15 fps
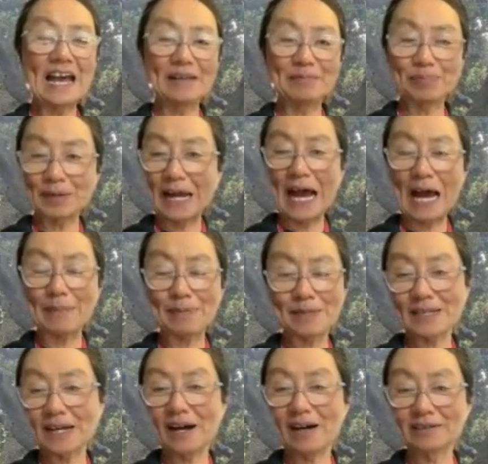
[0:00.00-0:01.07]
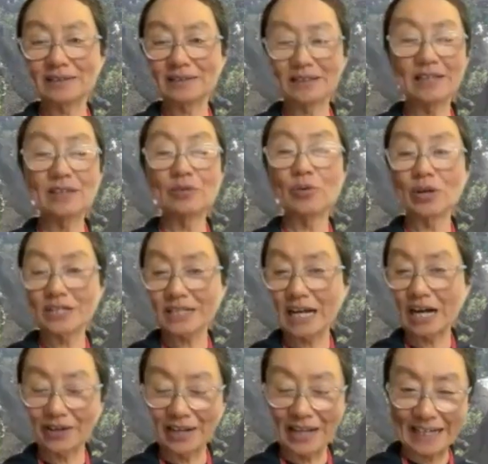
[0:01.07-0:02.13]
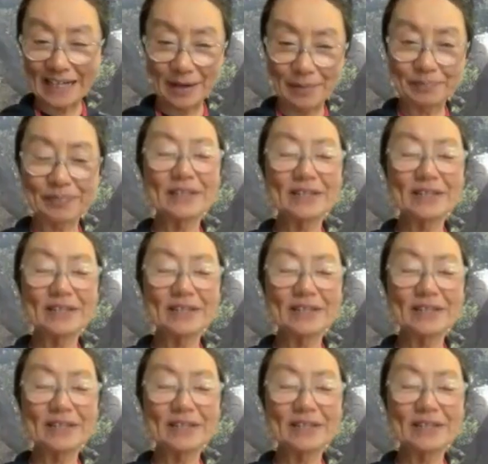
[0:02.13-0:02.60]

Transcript: and perhaps in North Carolina.